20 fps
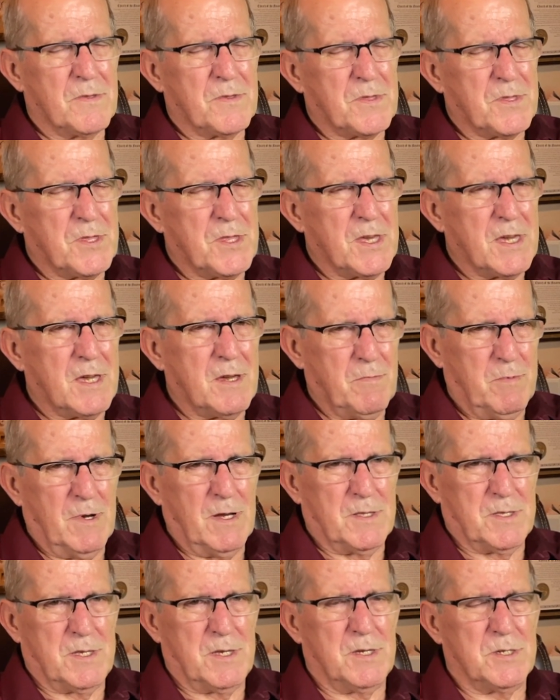Think
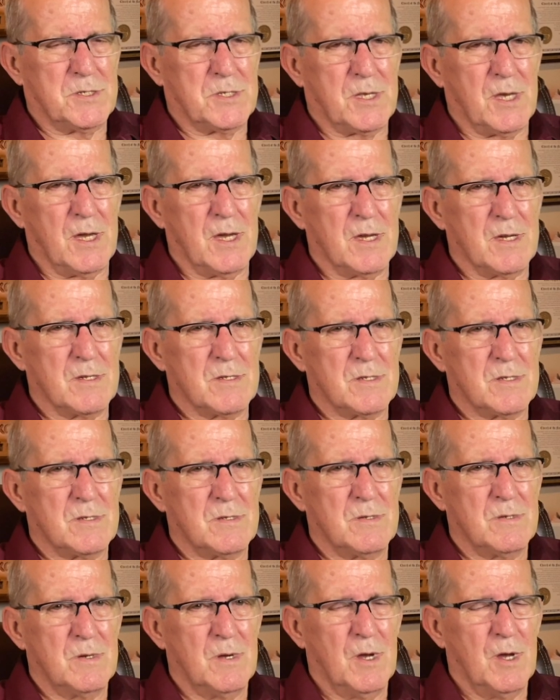about these things.
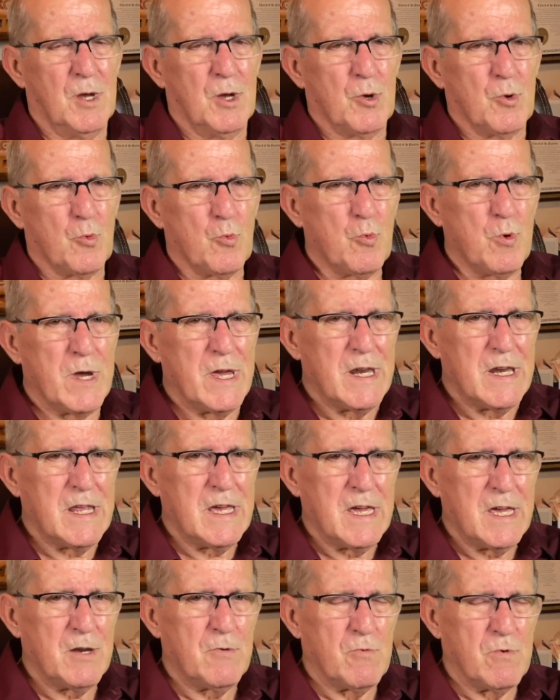We
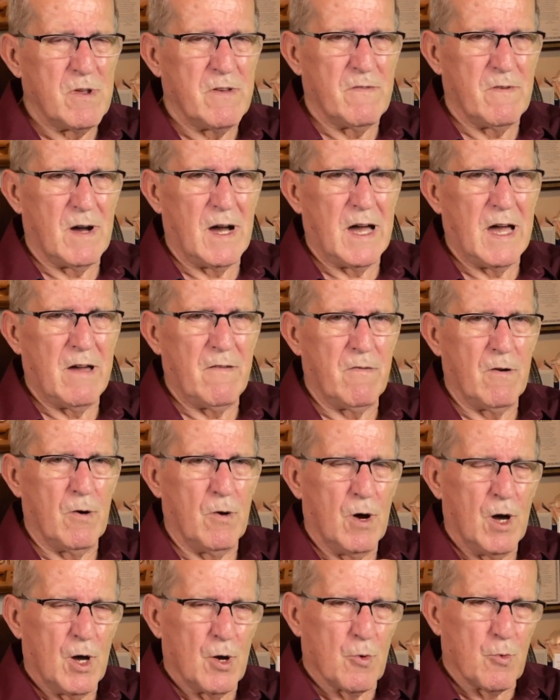need
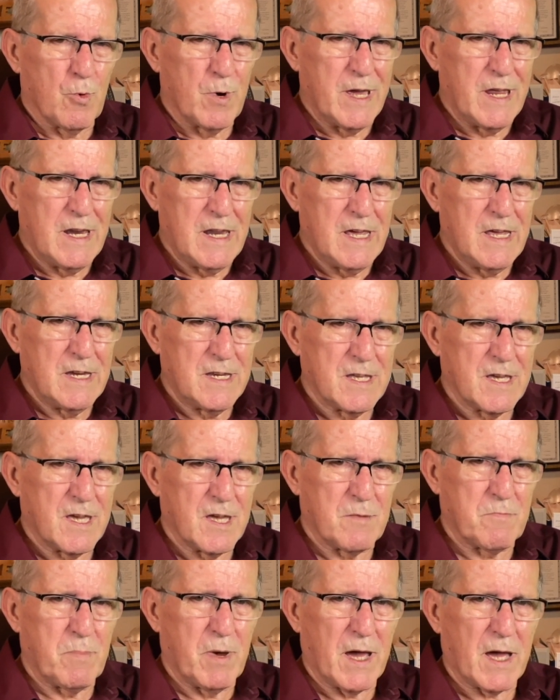revival. We need to
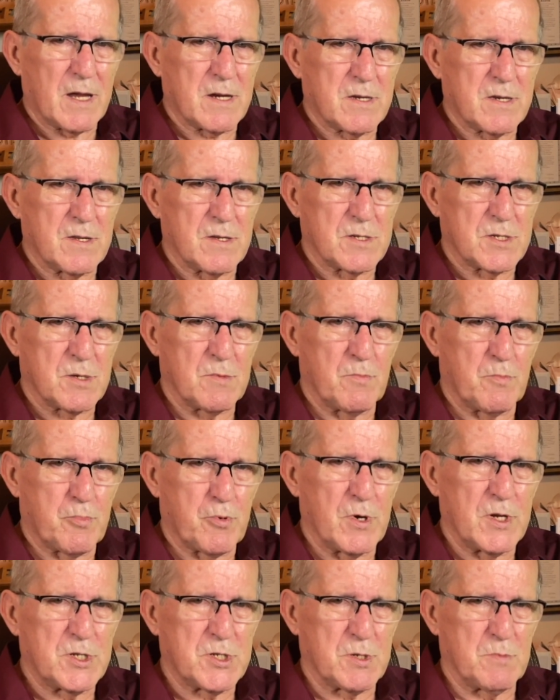get back to some
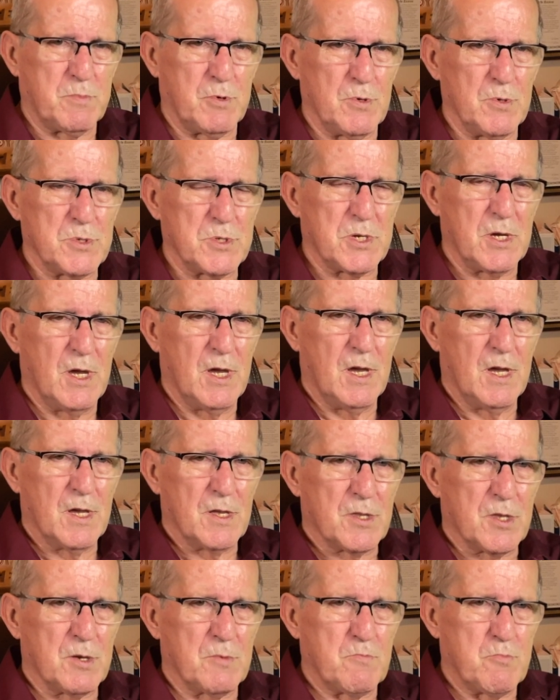principles
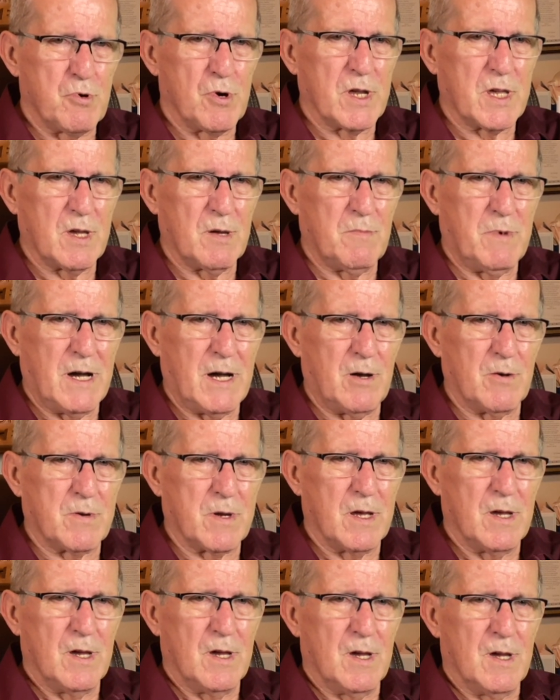that bring about
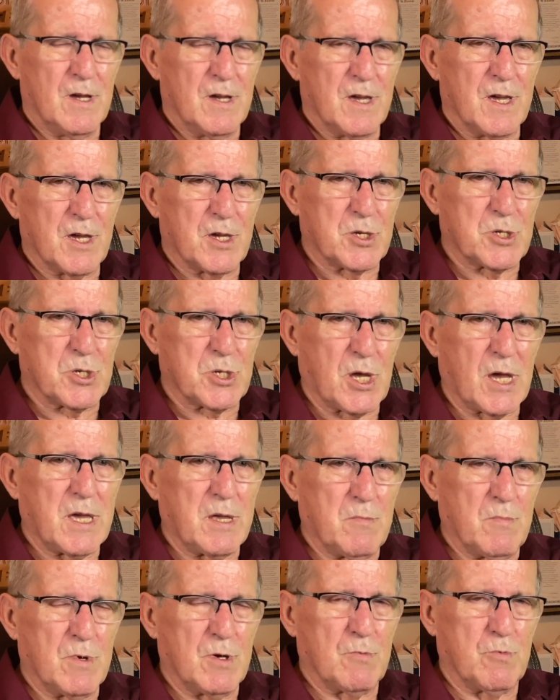
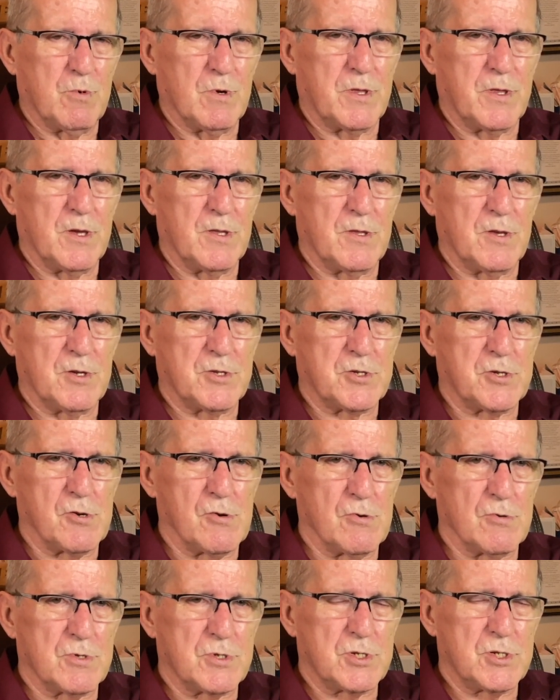excitement within the
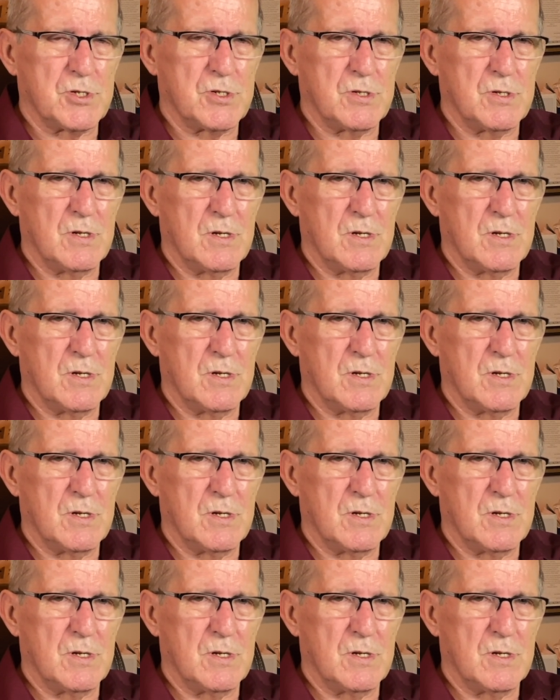church.